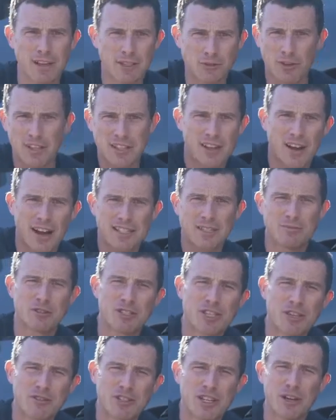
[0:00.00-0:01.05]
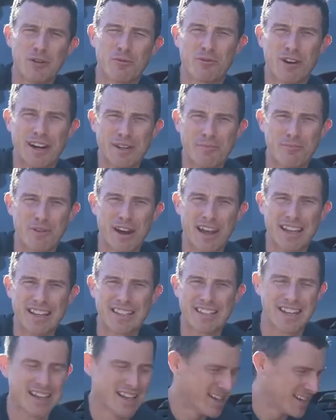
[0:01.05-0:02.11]
That's why this car has some seriously upgraded
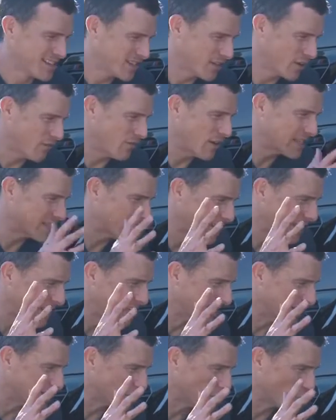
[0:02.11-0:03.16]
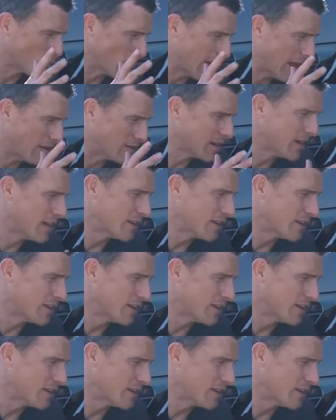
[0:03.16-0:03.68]
brakes. So you've got ventilated discs all round.